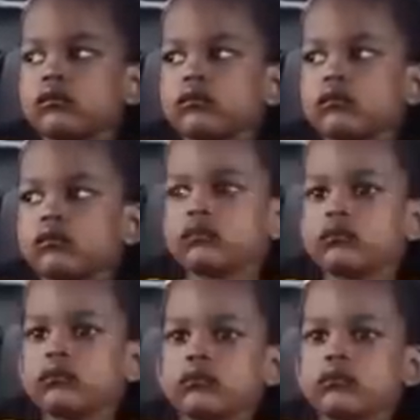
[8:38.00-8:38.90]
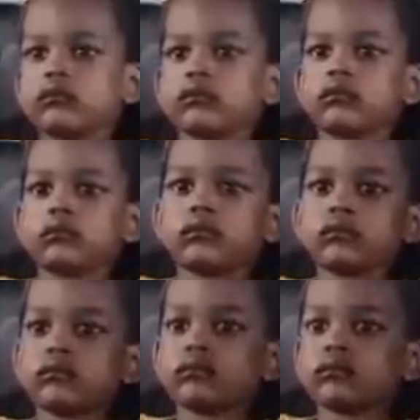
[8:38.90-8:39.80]

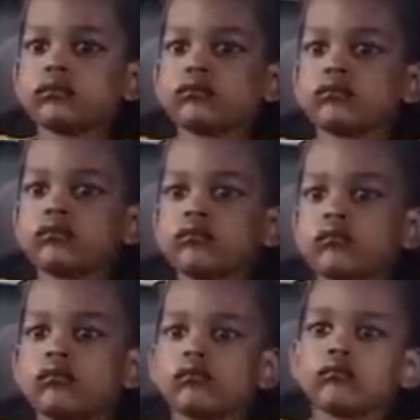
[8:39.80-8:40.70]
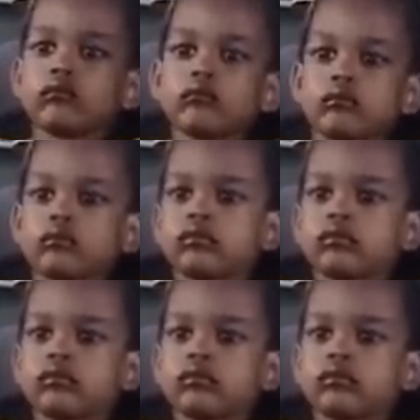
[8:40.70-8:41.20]
[no speech]